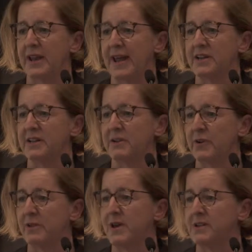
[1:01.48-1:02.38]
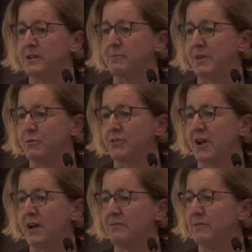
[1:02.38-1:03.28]
can actually reimagine people's
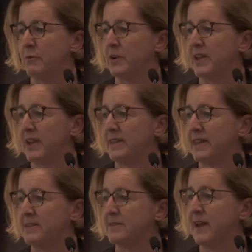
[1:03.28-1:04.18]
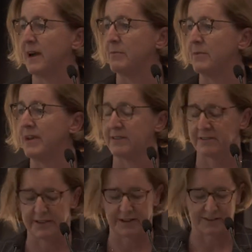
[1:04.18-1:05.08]
life working in these amazing
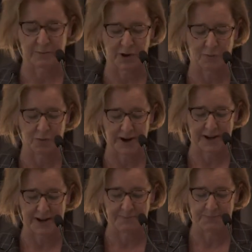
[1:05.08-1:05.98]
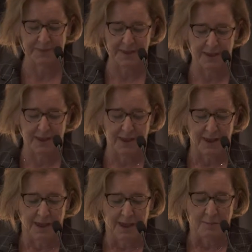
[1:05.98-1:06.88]
cities that we operate in.
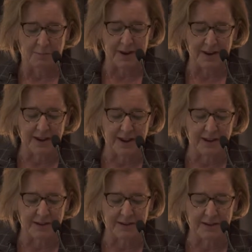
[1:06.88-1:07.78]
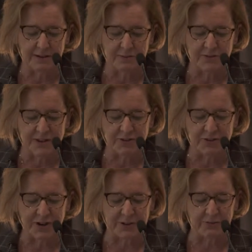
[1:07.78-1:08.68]
But it was
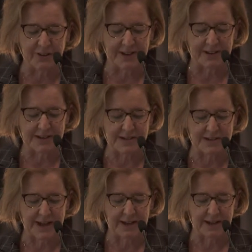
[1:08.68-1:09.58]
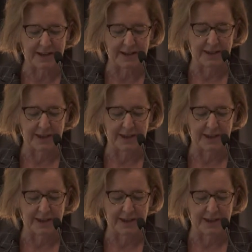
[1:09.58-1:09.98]
interesting reflecting just lately,